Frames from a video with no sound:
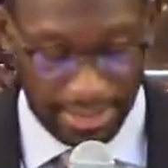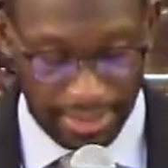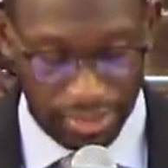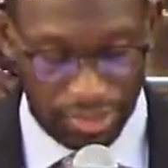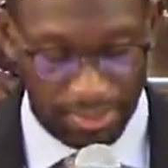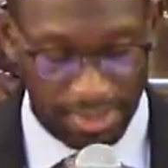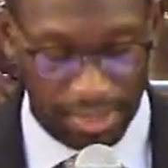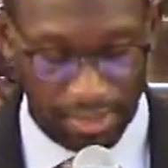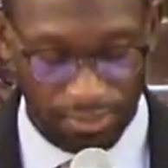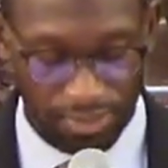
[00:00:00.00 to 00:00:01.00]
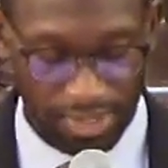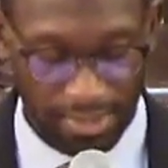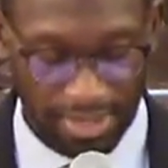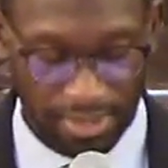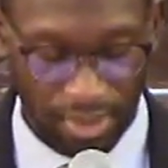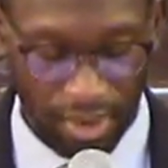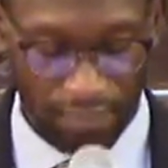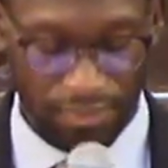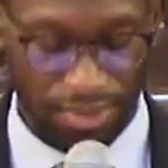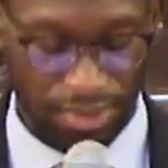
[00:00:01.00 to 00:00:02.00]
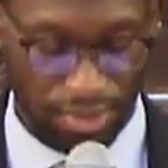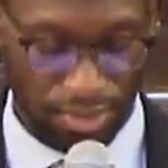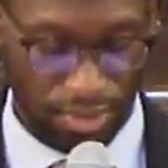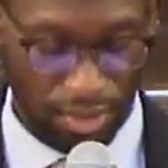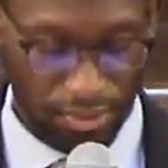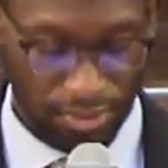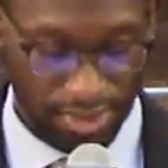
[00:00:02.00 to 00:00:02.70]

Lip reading: such men over them as officers over